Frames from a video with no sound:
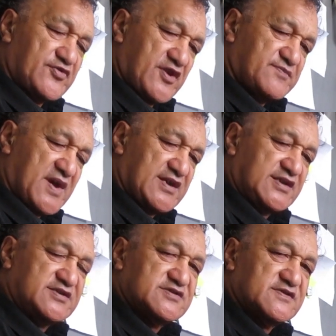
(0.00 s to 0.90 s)
third
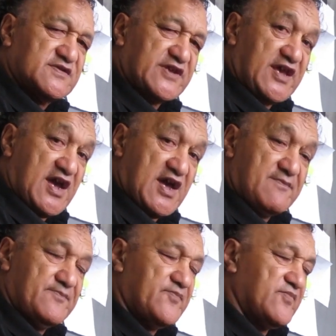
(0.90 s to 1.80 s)
parties, they are,